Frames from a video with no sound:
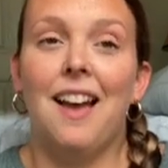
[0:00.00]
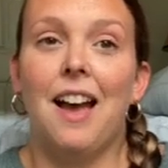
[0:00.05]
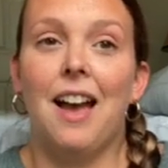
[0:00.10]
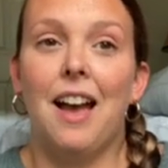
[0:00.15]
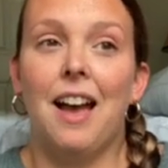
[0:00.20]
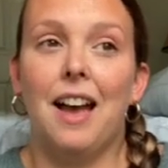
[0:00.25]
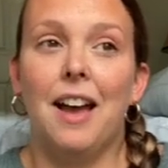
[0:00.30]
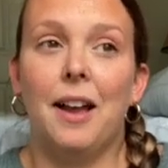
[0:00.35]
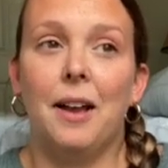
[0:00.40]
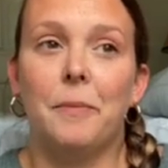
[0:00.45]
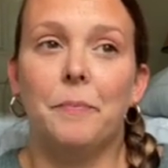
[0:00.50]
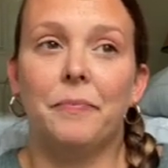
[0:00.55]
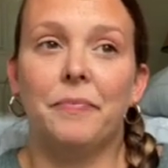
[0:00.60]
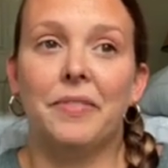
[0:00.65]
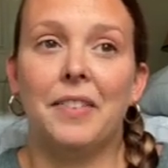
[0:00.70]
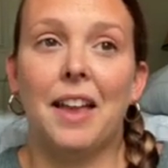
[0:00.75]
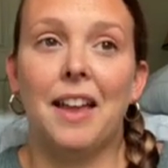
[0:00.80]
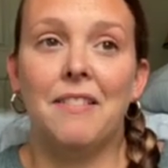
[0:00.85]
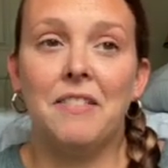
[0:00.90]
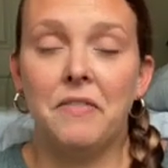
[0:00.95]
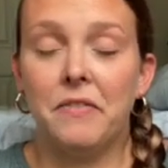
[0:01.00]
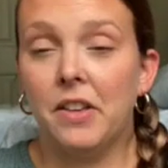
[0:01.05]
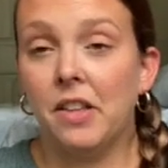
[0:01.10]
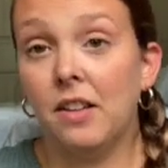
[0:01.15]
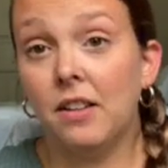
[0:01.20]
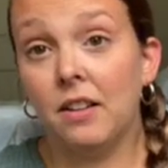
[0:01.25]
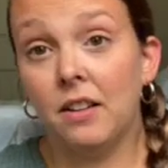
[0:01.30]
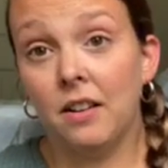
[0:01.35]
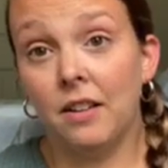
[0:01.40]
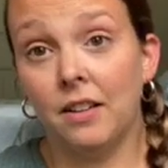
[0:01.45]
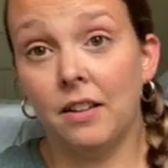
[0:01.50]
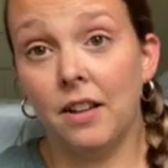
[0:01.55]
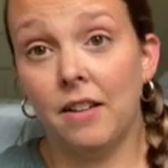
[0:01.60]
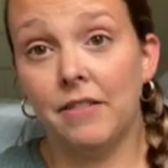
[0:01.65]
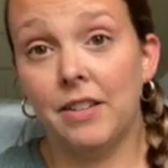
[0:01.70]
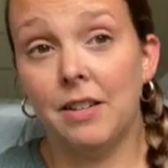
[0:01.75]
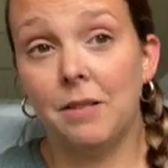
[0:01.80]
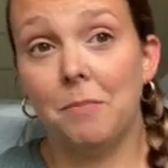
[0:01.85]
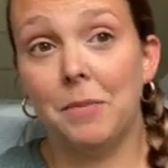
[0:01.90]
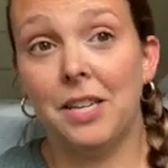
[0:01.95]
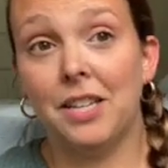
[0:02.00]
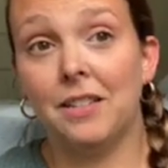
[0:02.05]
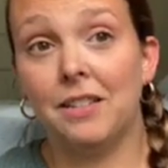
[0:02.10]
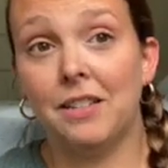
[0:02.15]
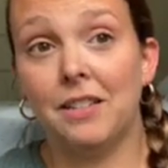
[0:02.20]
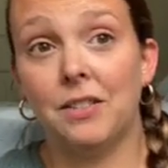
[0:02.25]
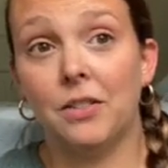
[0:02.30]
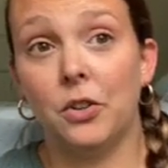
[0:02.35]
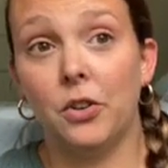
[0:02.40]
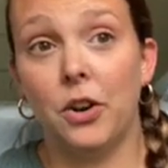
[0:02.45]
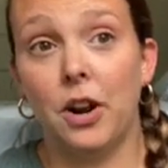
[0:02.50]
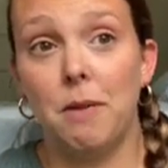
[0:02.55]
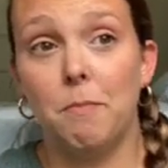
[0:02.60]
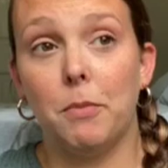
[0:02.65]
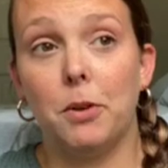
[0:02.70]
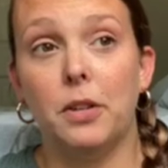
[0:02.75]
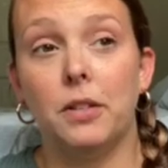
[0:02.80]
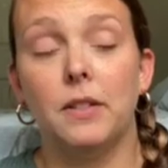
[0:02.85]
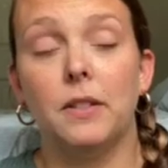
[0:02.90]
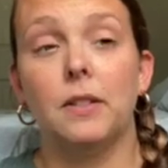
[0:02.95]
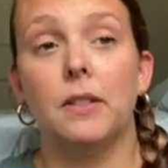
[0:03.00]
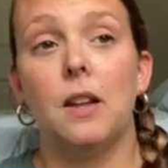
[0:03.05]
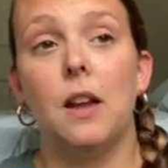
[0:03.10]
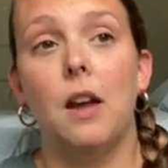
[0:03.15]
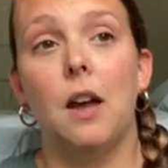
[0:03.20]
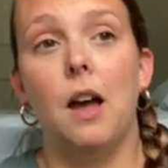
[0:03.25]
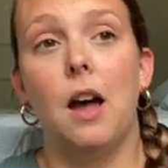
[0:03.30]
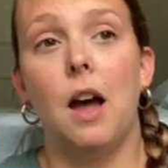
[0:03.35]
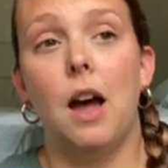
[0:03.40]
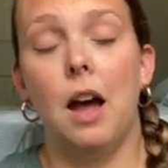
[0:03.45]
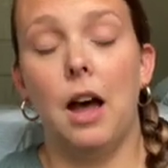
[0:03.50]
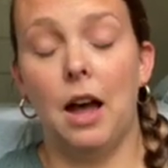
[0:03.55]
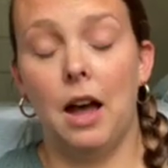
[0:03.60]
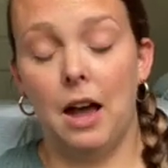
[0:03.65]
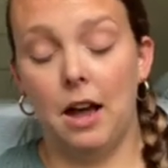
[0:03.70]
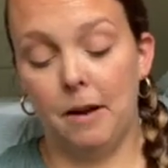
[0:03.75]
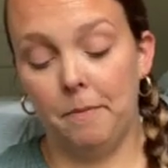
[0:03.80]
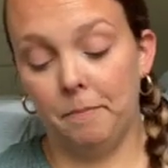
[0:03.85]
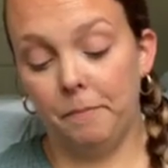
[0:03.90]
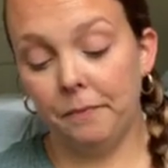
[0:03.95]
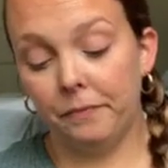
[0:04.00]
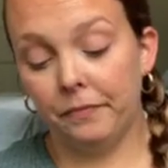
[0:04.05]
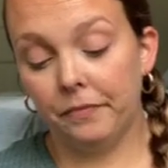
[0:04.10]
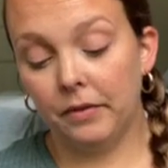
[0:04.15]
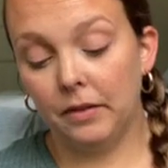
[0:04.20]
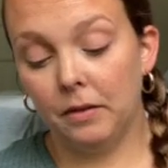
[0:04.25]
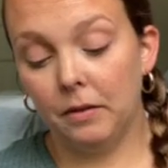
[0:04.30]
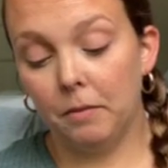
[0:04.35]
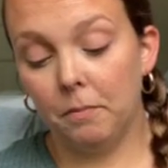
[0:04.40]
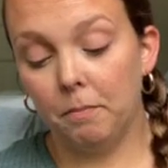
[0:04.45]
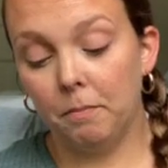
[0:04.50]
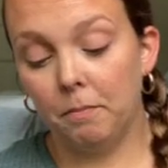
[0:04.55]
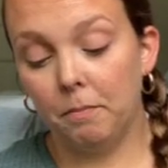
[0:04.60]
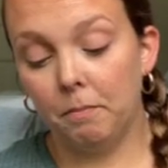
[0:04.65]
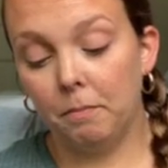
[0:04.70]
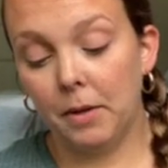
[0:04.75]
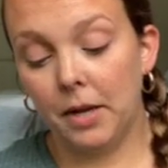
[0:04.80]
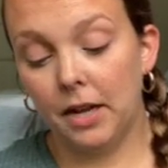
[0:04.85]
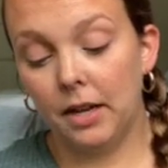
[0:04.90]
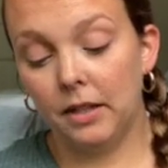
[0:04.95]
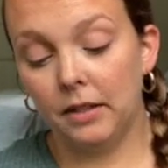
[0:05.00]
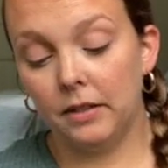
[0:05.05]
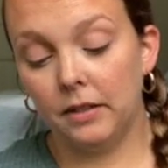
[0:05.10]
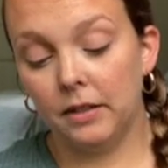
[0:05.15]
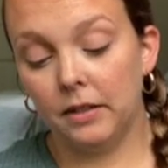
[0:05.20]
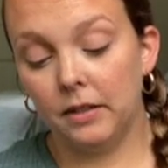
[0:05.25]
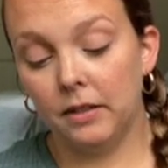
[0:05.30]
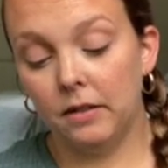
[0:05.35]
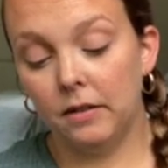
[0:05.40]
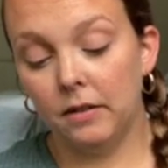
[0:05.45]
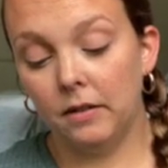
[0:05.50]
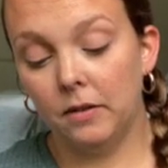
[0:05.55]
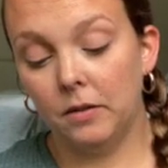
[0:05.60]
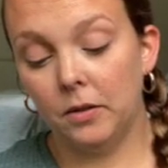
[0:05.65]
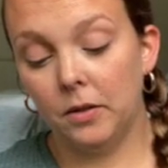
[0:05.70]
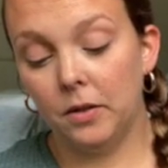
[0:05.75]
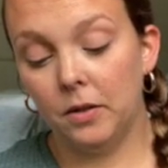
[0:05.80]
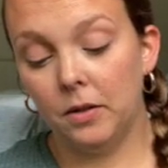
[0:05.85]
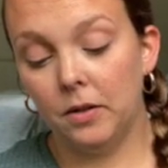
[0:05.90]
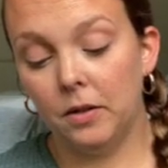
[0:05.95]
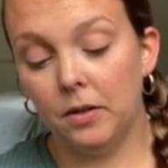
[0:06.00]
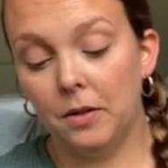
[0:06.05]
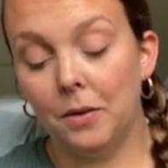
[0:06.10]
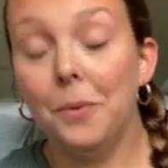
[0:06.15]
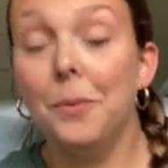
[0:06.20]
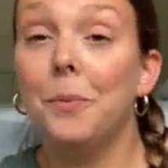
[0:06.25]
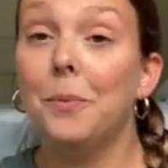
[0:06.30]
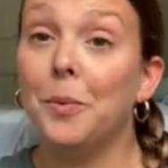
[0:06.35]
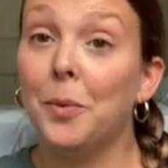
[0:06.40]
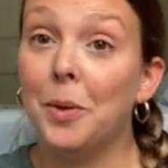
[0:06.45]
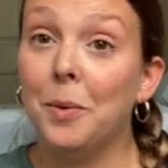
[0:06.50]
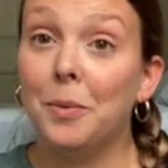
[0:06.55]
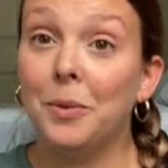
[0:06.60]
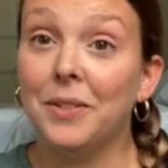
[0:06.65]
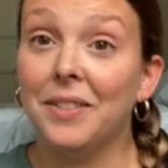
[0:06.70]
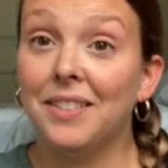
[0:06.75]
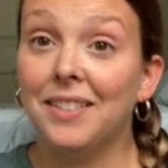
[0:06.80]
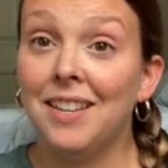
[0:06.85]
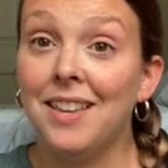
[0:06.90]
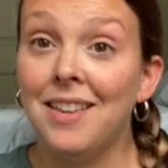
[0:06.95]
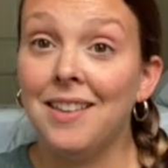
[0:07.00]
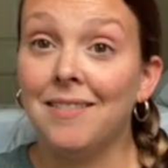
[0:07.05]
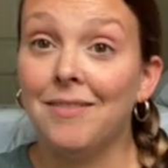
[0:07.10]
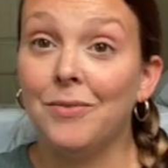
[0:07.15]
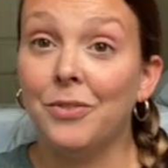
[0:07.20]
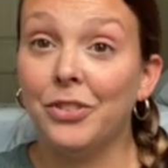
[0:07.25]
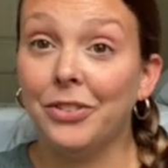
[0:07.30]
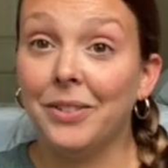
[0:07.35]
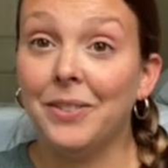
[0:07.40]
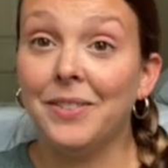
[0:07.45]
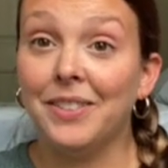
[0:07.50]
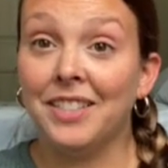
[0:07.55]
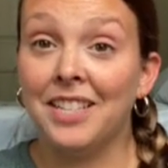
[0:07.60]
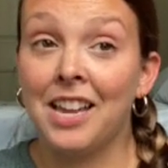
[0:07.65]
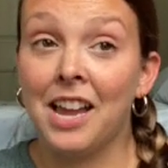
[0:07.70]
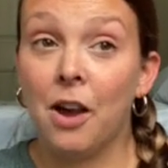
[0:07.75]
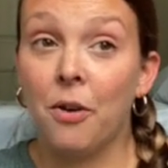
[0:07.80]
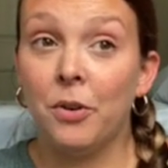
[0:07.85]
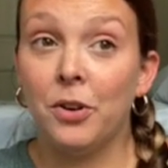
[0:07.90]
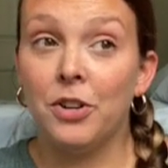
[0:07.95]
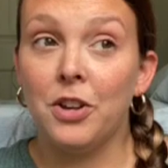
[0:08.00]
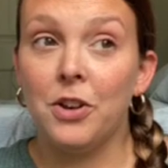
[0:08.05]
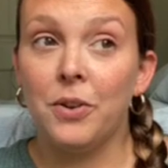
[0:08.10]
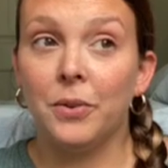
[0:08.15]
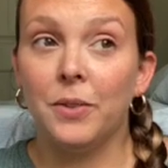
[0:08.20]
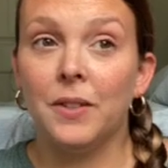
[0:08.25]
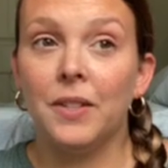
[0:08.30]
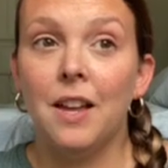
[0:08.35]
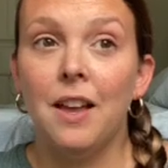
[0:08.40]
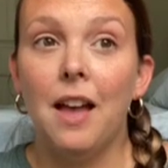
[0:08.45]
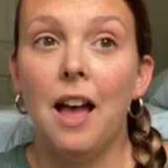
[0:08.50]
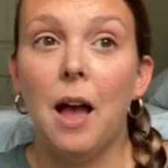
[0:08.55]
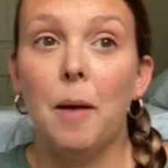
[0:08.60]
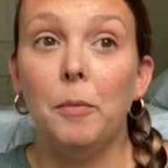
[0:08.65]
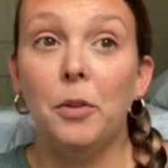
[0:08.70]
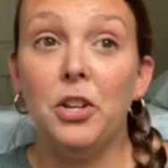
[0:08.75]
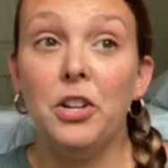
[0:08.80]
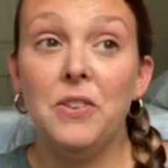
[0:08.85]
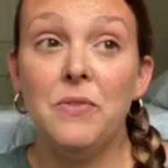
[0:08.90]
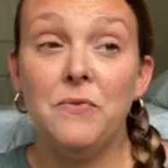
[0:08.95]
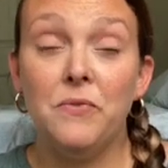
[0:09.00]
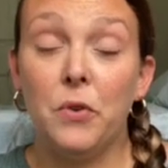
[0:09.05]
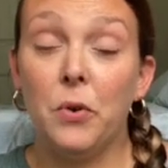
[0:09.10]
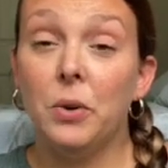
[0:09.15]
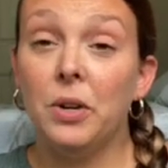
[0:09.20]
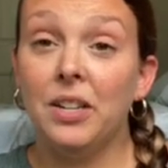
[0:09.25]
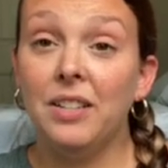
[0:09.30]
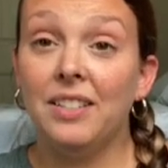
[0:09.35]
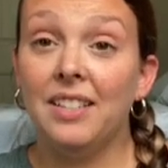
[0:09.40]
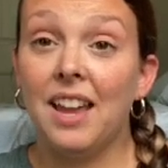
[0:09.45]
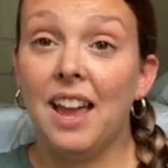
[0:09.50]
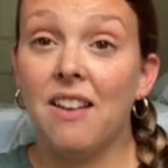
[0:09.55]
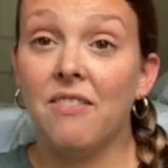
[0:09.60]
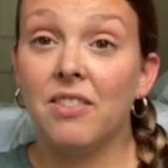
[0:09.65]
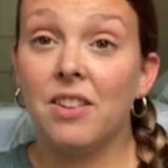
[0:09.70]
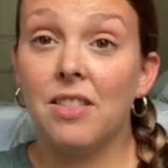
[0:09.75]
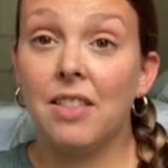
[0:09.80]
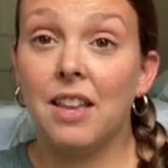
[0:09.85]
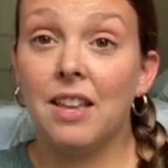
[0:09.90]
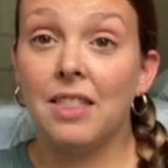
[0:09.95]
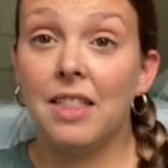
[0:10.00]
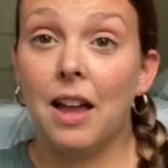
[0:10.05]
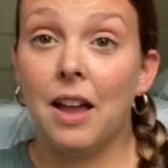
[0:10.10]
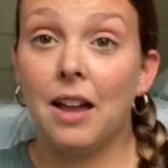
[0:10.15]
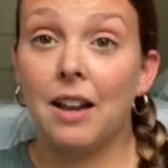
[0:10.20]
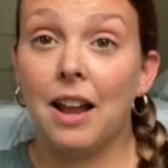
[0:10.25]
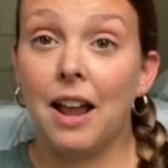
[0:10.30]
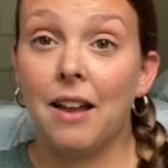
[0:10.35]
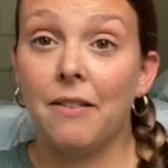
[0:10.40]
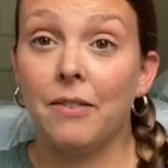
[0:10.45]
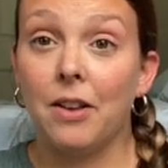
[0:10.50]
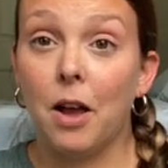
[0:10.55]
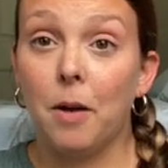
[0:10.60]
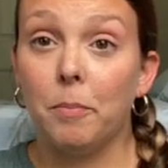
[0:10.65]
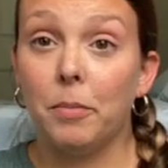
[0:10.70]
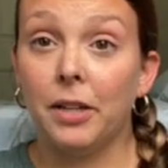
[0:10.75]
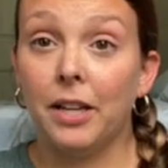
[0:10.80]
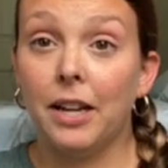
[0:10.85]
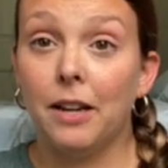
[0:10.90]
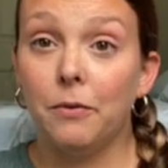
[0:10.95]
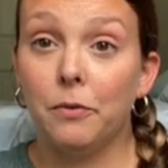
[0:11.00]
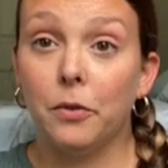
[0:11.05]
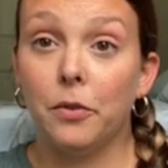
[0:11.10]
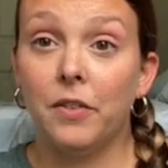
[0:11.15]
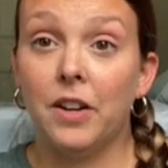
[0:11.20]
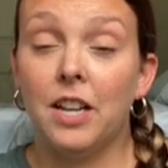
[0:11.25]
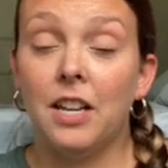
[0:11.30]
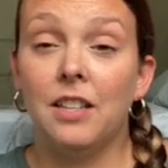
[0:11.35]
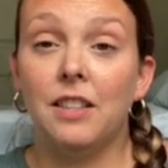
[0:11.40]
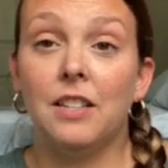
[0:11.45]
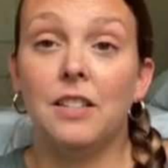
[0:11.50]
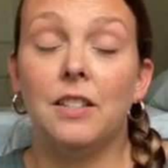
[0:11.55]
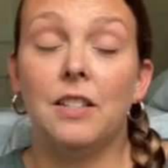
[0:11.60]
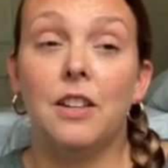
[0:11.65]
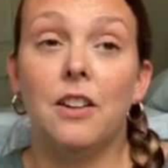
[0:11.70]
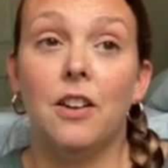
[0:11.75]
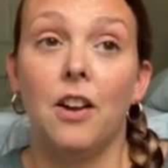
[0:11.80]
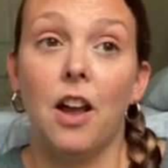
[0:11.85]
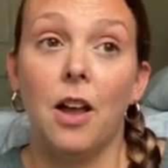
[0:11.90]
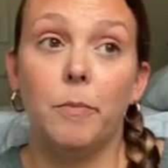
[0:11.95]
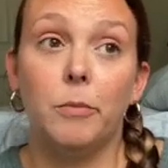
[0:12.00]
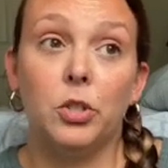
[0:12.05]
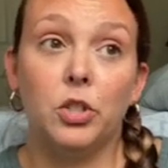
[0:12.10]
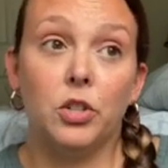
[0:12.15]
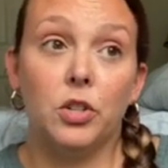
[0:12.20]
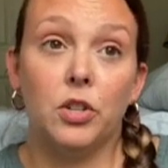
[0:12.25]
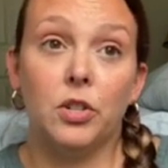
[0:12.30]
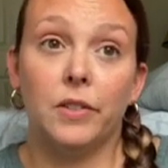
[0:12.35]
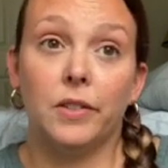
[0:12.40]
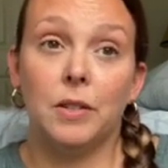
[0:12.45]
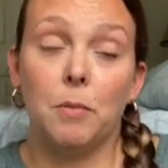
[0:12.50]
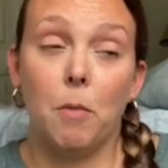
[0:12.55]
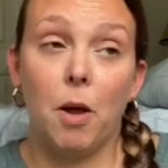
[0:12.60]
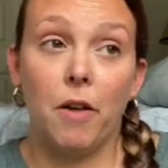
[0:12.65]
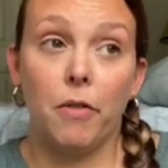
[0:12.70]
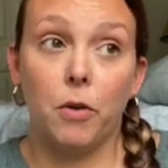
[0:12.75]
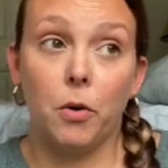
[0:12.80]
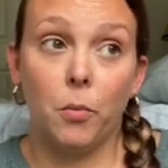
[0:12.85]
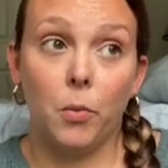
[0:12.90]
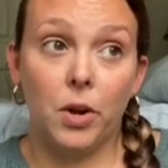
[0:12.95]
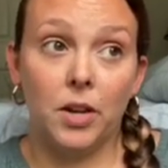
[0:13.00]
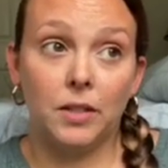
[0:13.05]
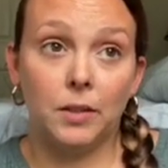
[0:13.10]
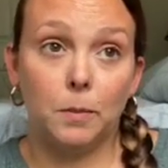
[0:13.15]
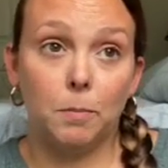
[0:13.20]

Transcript: I have a feeling they're gonna love it because these are great books. But we will see. We'll see how it goes. I'm looking forward to everything that I've got planned for reading this year. I'm sure some other ones